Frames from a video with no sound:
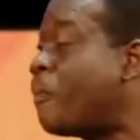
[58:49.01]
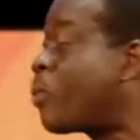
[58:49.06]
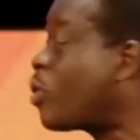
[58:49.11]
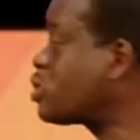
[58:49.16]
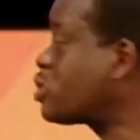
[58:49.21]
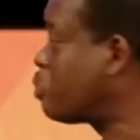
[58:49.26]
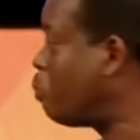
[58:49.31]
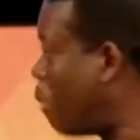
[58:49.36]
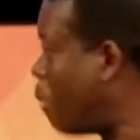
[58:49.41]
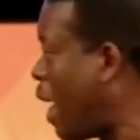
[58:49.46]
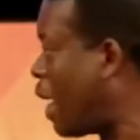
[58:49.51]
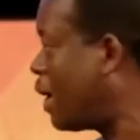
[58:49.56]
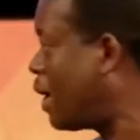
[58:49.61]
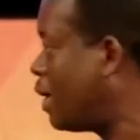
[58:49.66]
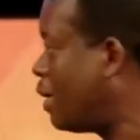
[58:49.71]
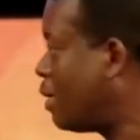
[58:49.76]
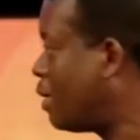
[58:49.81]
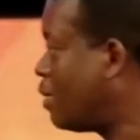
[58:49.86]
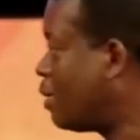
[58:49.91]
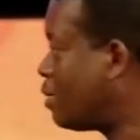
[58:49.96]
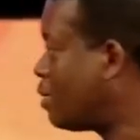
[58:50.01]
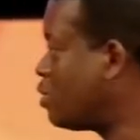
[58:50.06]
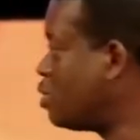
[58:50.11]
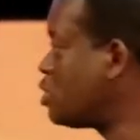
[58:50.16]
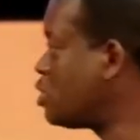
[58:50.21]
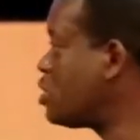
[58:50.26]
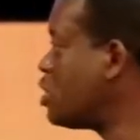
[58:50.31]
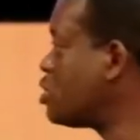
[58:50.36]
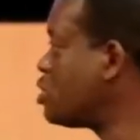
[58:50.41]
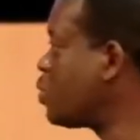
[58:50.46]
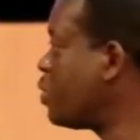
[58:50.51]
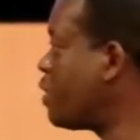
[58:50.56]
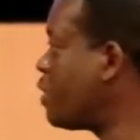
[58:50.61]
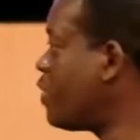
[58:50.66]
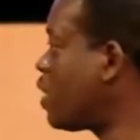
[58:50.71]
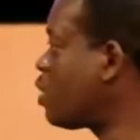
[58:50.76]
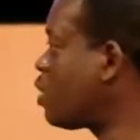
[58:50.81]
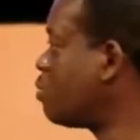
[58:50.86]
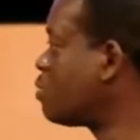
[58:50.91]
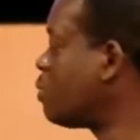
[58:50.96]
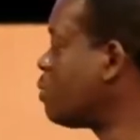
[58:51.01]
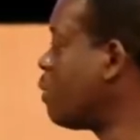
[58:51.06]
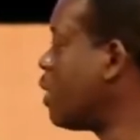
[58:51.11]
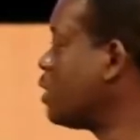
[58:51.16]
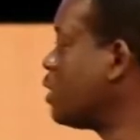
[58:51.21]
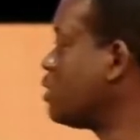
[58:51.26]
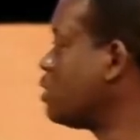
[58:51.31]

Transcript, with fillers: prosper, those things will never come to pass.